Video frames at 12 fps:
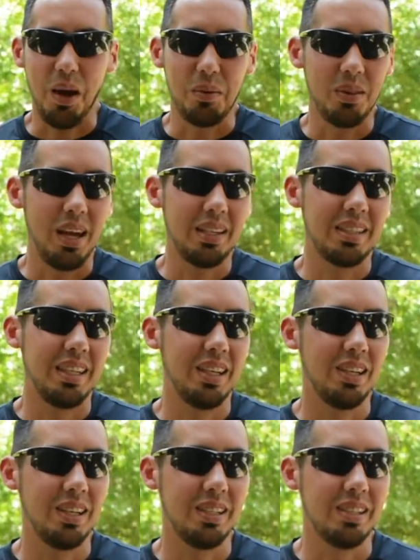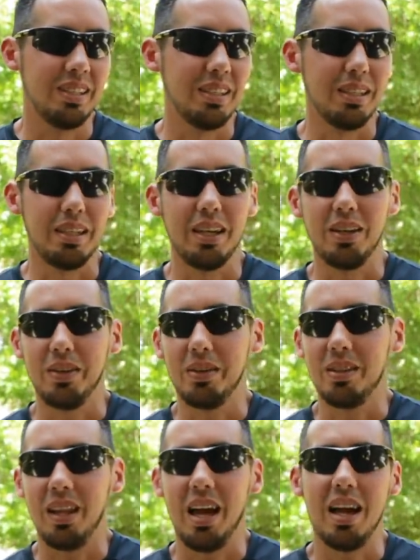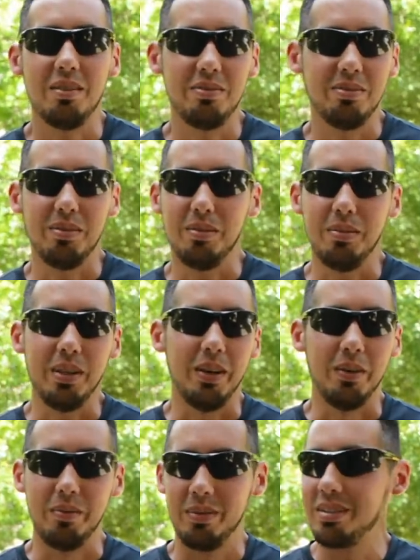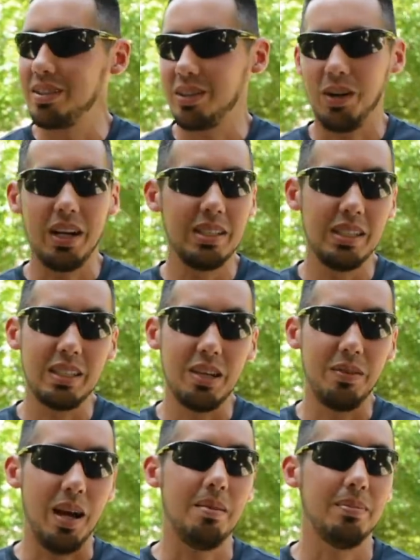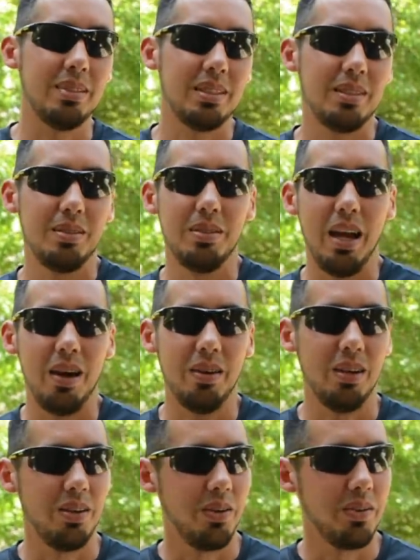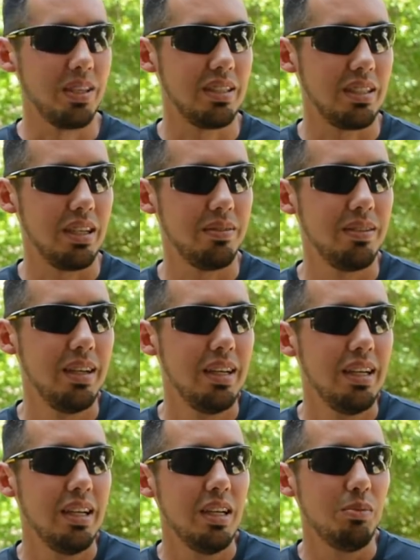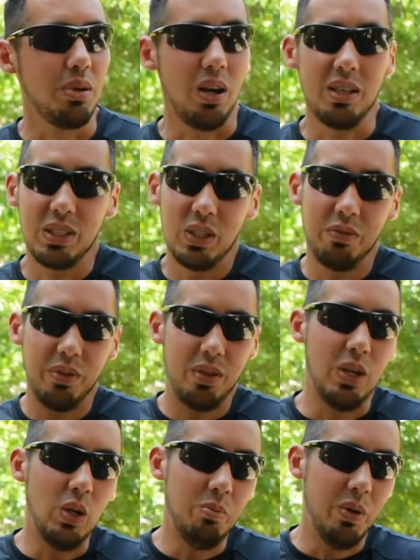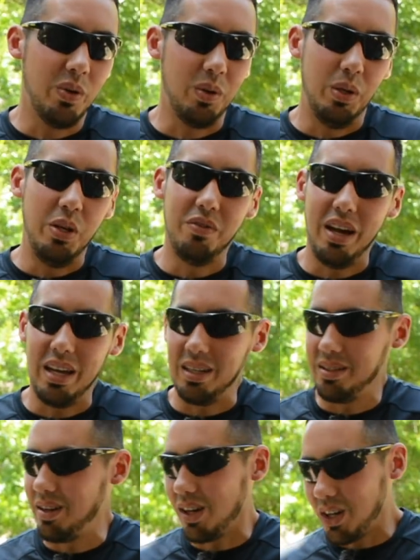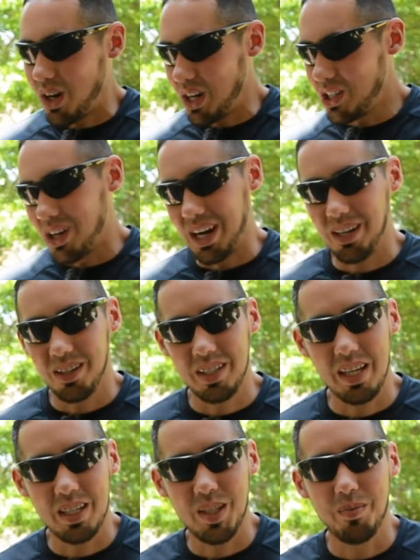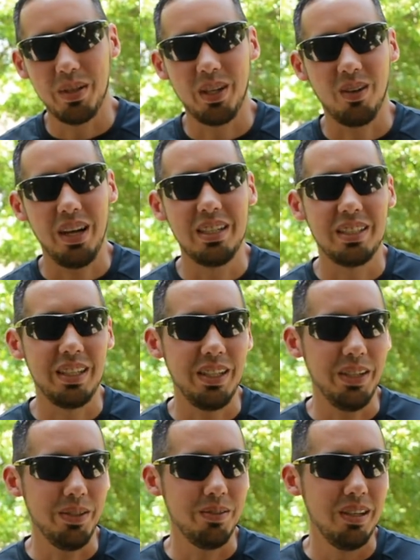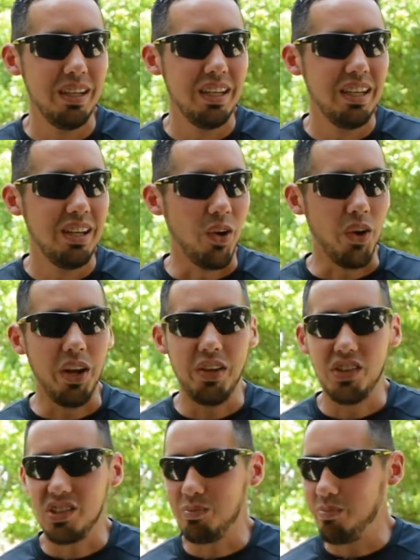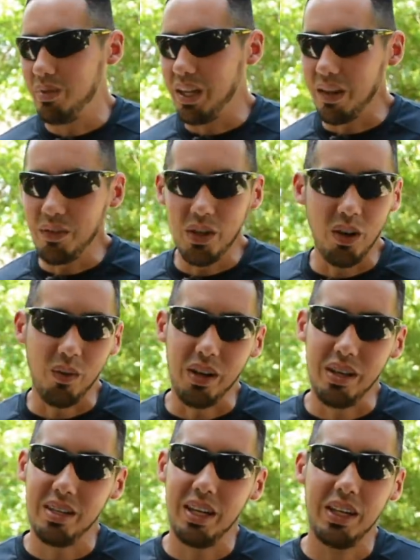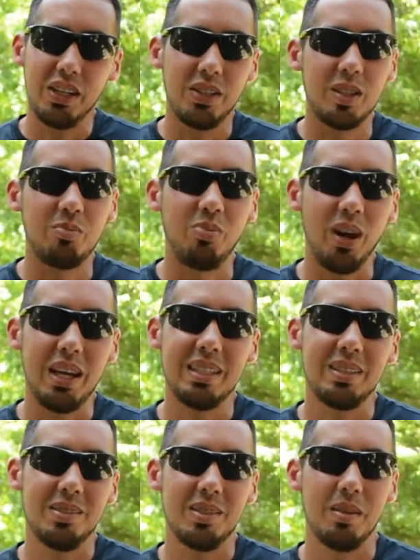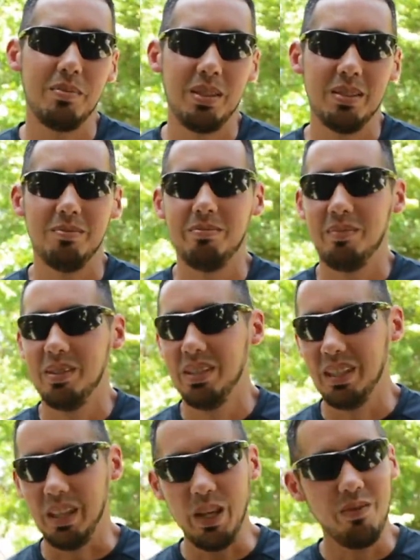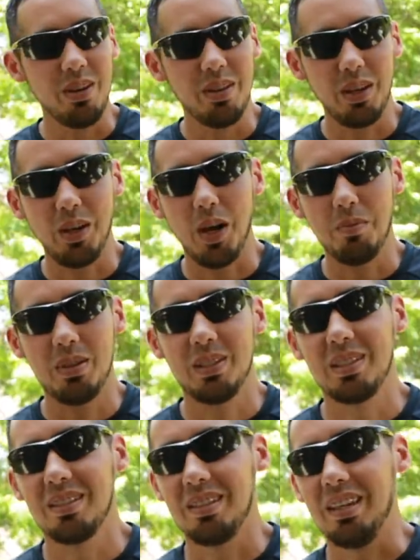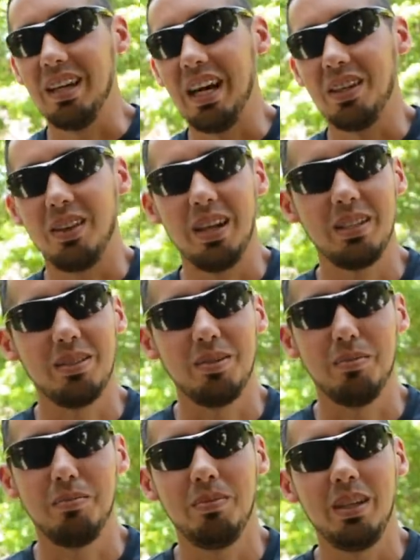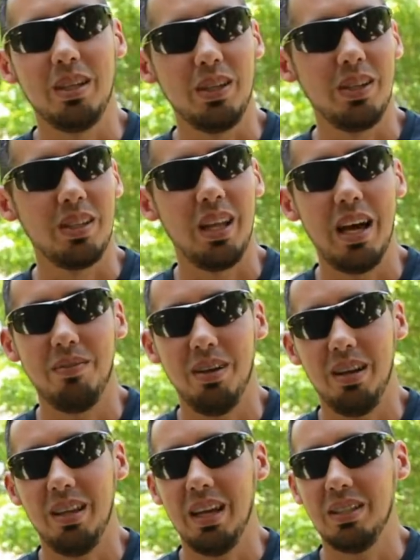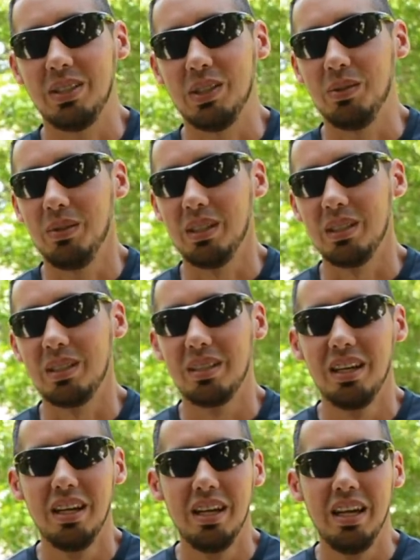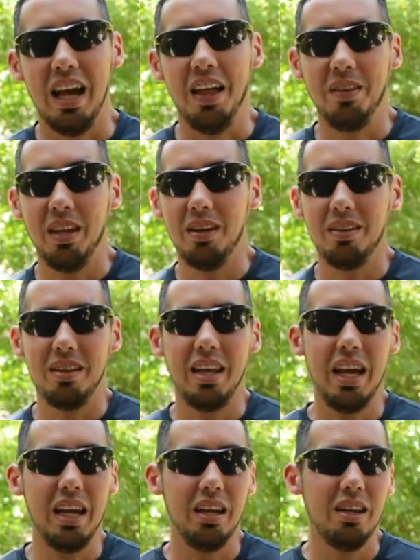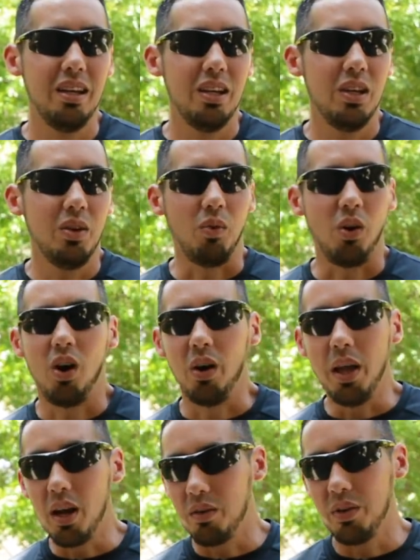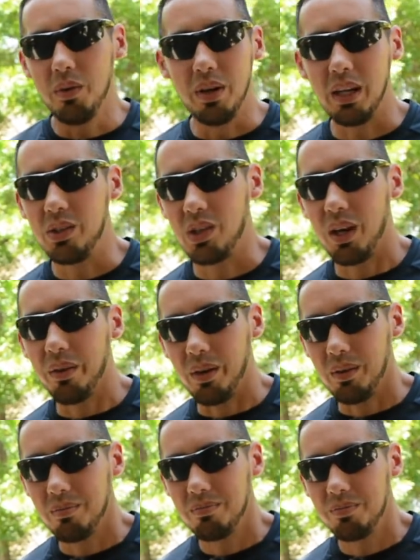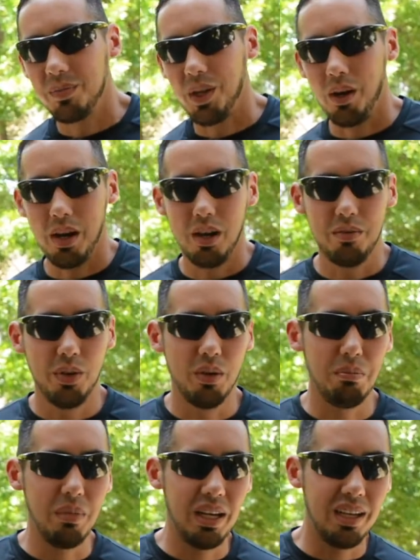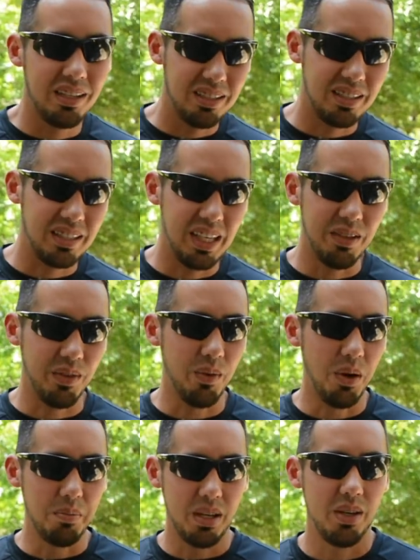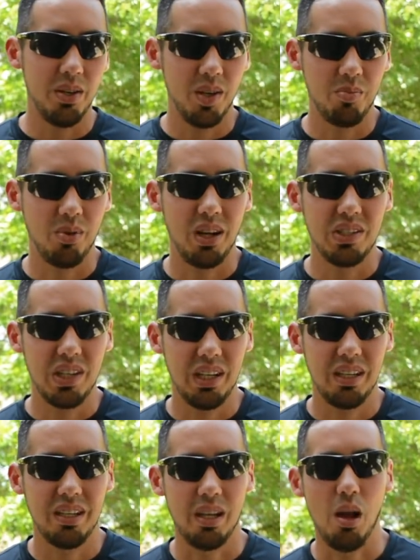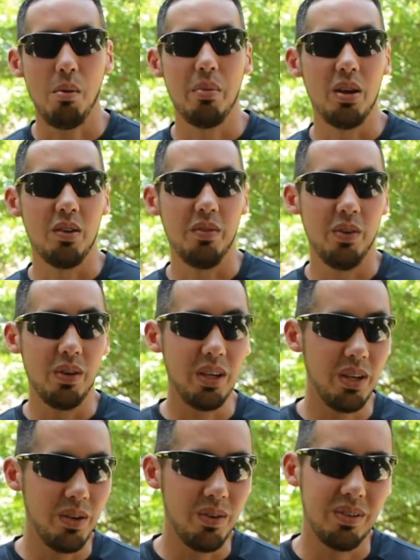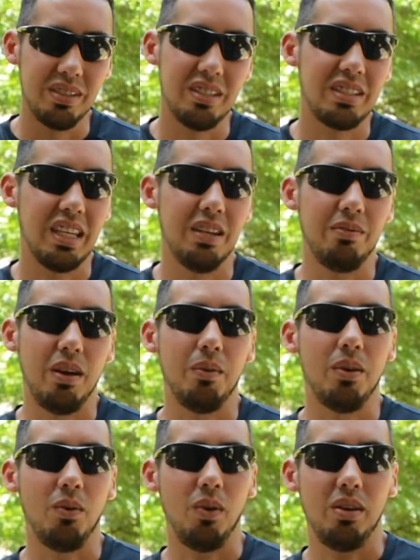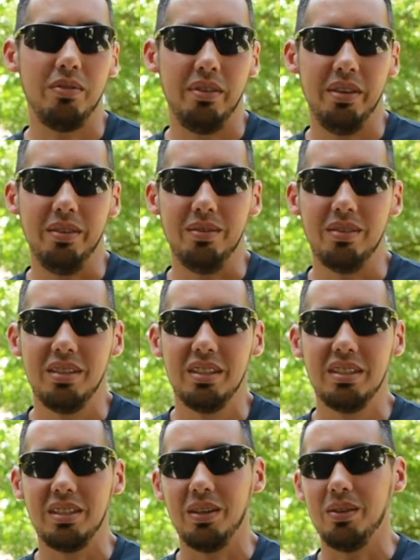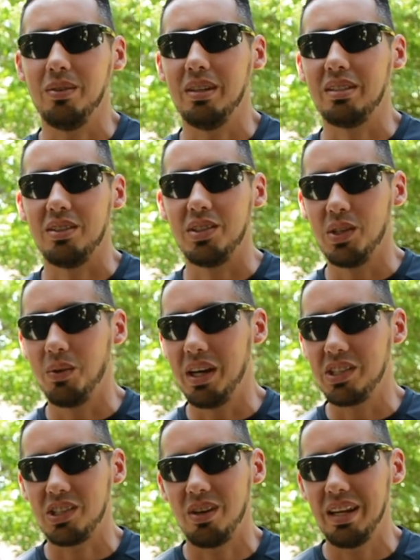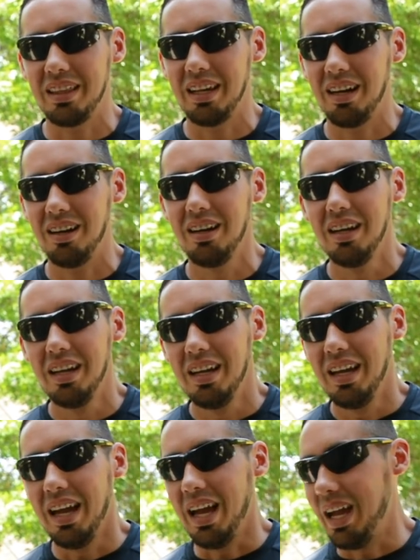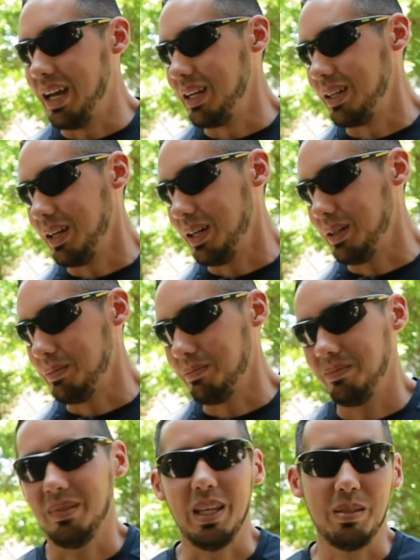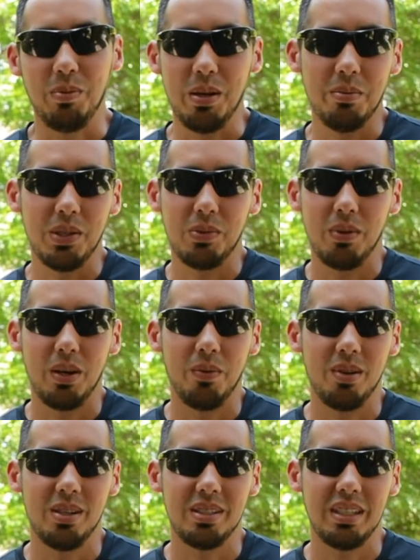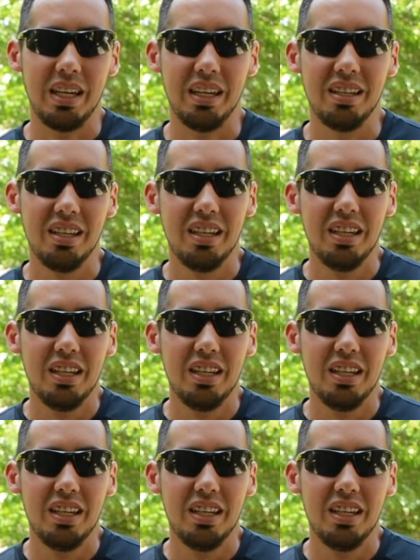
I would like to hear it and get a good laugh or, you know, crazy stuff happens out here doing this stuff. But also if you're a homeowner and you've had a contractor say something crazy to you or just give you a ridiculous price on something, leave it in the comments. I'd like to get a good laugh out of that too because at the end of the day, we're all interviewing each other. You're interviewing me to see if you want me to do your project, and I'm interviewing you to see if I want to work for you. So it's a two-way street there, and uh, that's pretty much what I wanted to say.